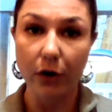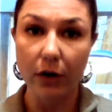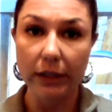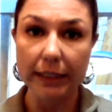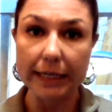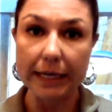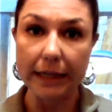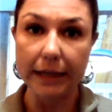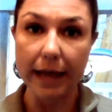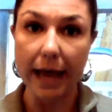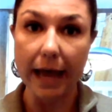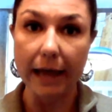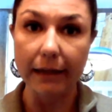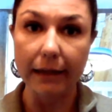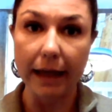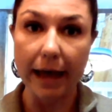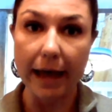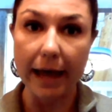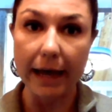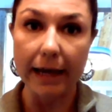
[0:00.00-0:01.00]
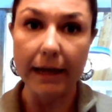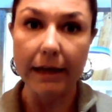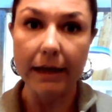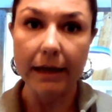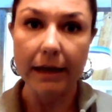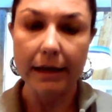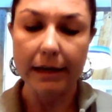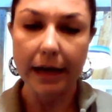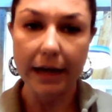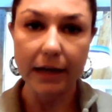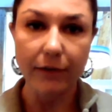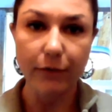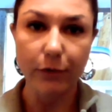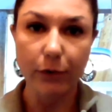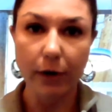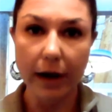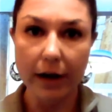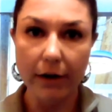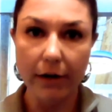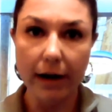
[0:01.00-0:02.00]
in the LA, kind of
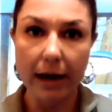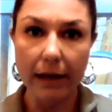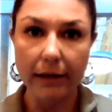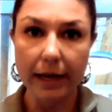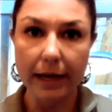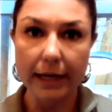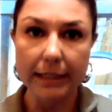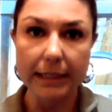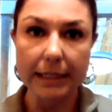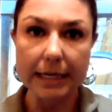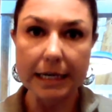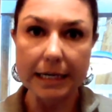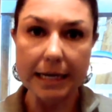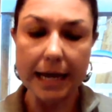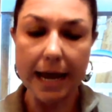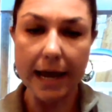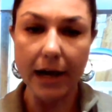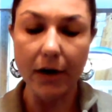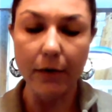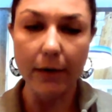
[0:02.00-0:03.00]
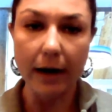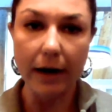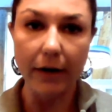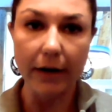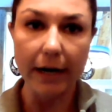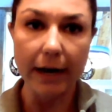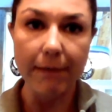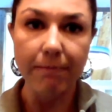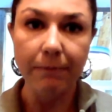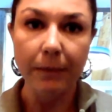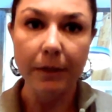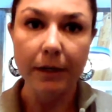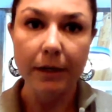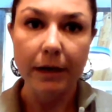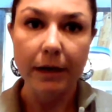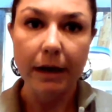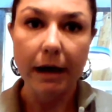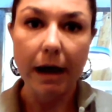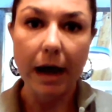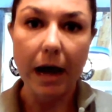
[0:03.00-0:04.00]
greater LA, San Diego area.
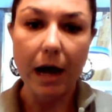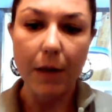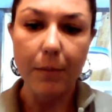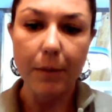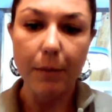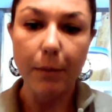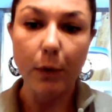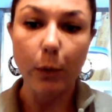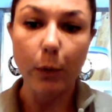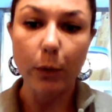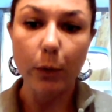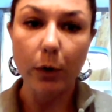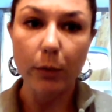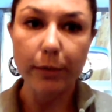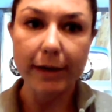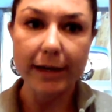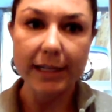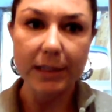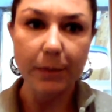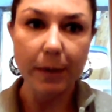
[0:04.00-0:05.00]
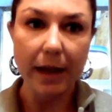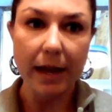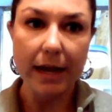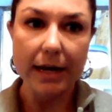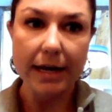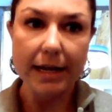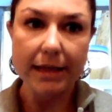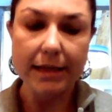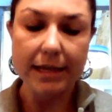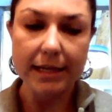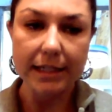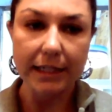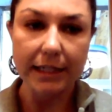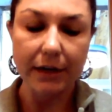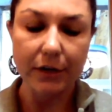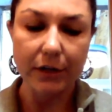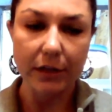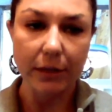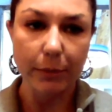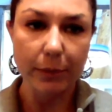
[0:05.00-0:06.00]
But we will be expanding this year
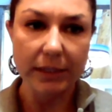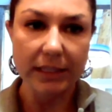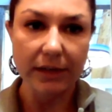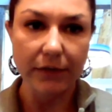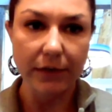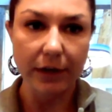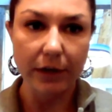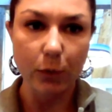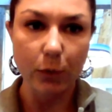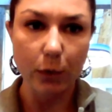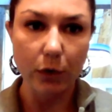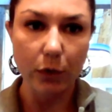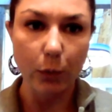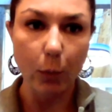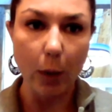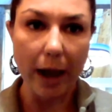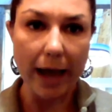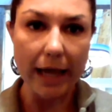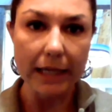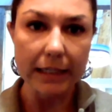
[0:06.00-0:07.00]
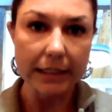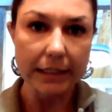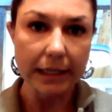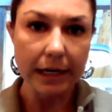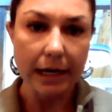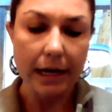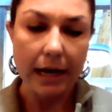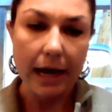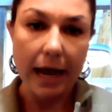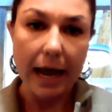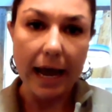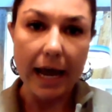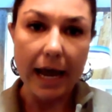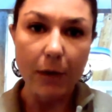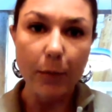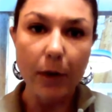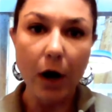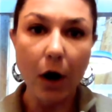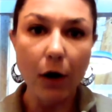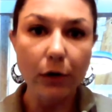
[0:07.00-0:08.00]
to the Pacific Northwest. And
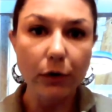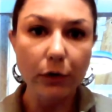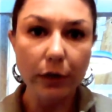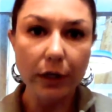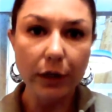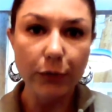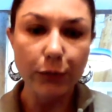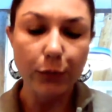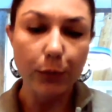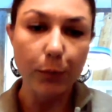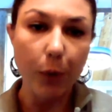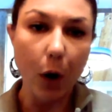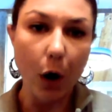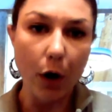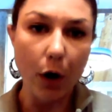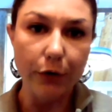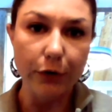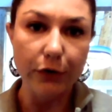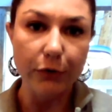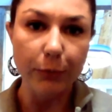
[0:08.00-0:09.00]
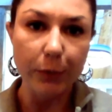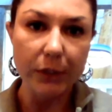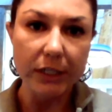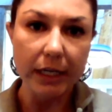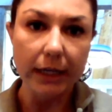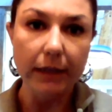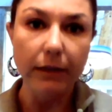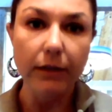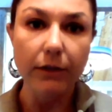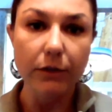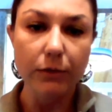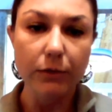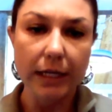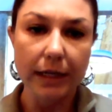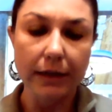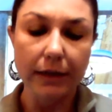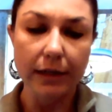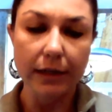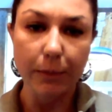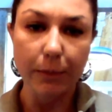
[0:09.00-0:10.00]
we are looking for partners, particularly
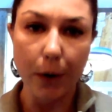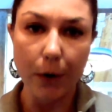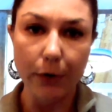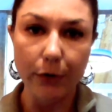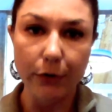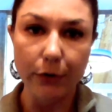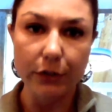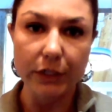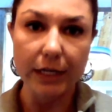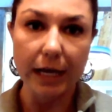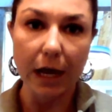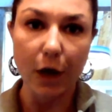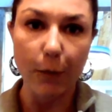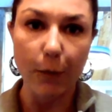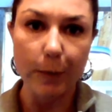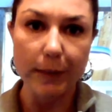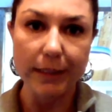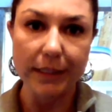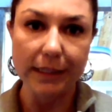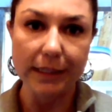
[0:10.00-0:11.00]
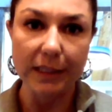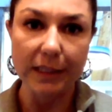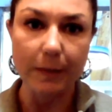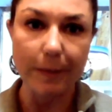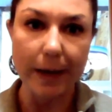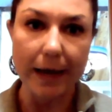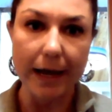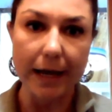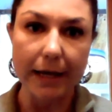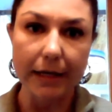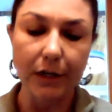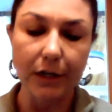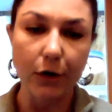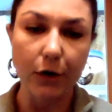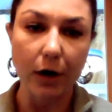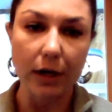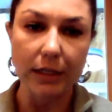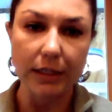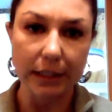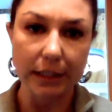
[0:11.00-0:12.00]
utility partners, to help us expand
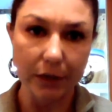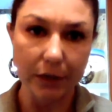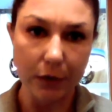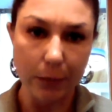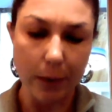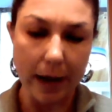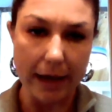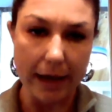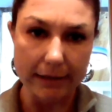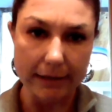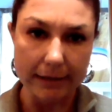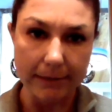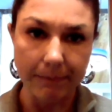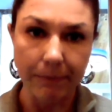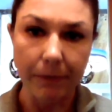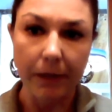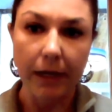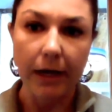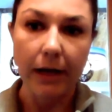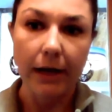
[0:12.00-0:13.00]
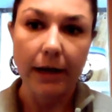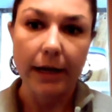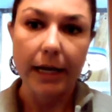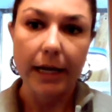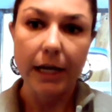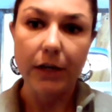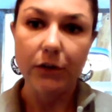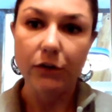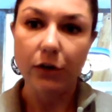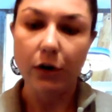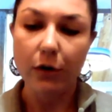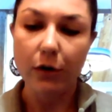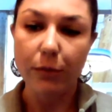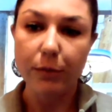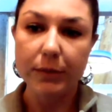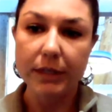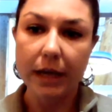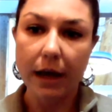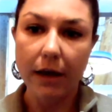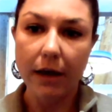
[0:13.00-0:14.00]
across the US. In
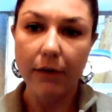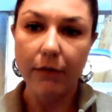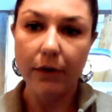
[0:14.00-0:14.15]
terms of